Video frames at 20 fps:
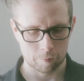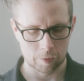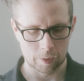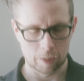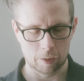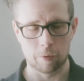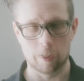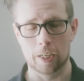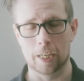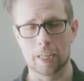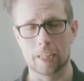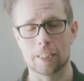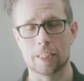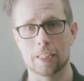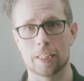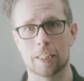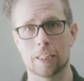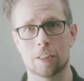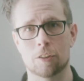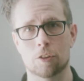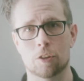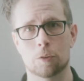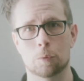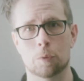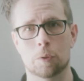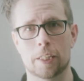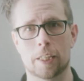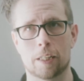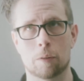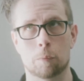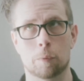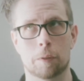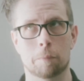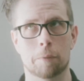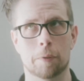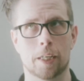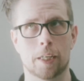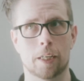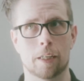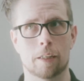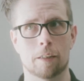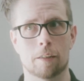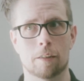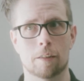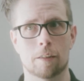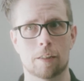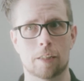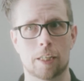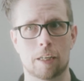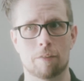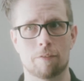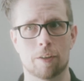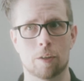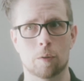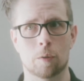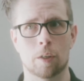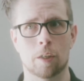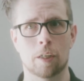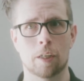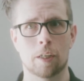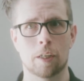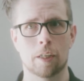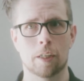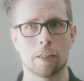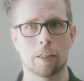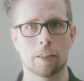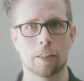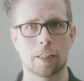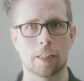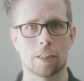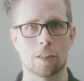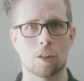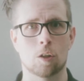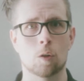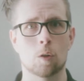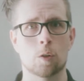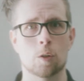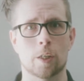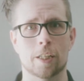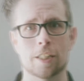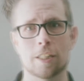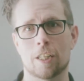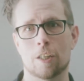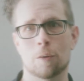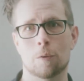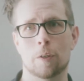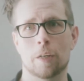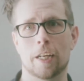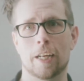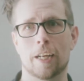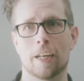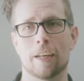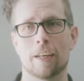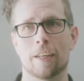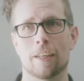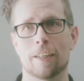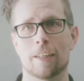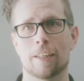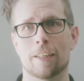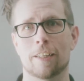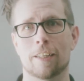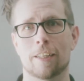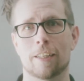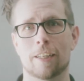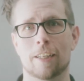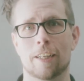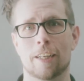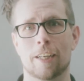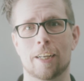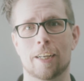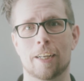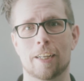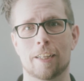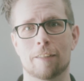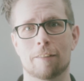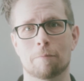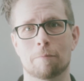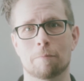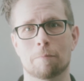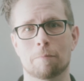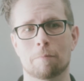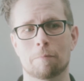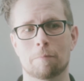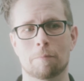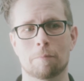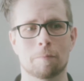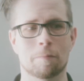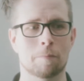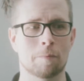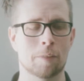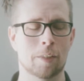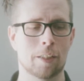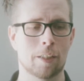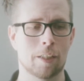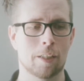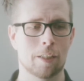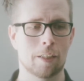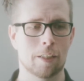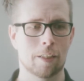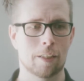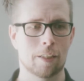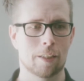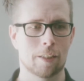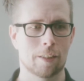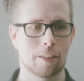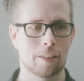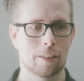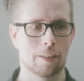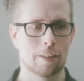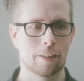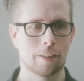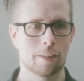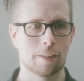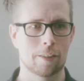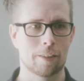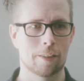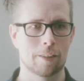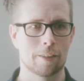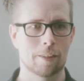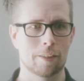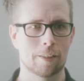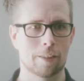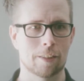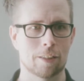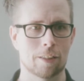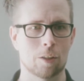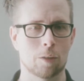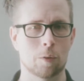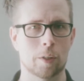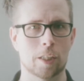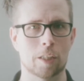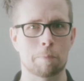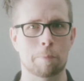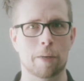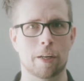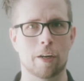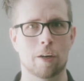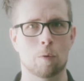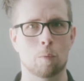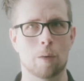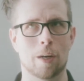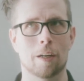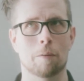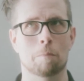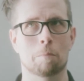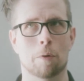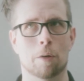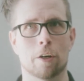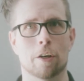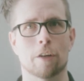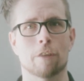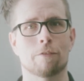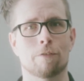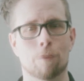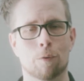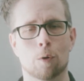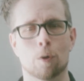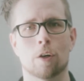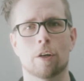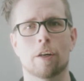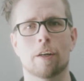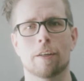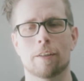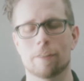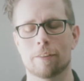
I realized I need to shoot that with my cell phone. That's also a Sony um, uh, a Sony Xperia 1 Mark IV.